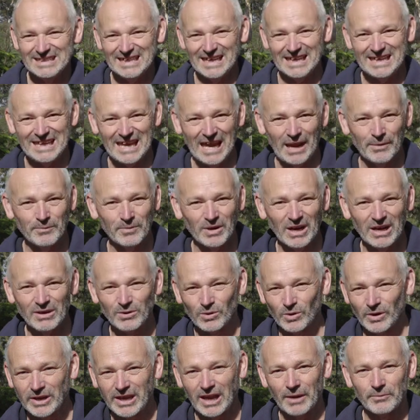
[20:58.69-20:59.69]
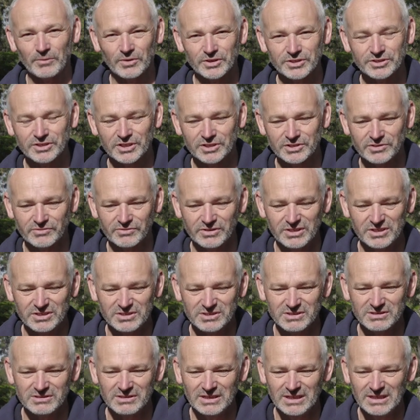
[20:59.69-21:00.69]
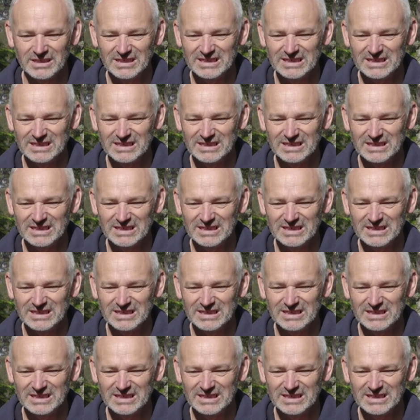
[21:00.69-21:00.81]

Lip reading: a camera or camera accessories,